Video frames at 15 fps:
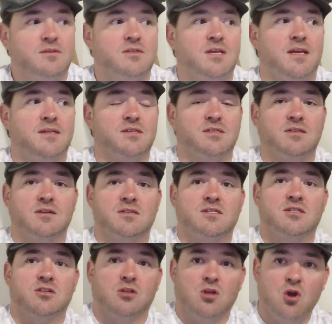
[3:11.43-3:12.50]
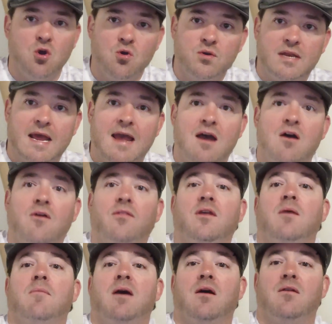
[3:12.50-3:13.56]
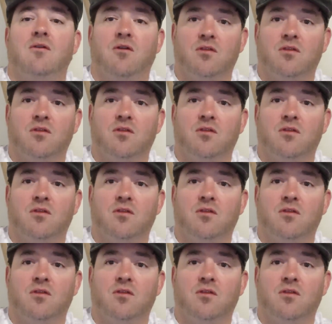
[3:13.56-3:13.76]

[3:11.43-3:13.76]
tends to slow down the amount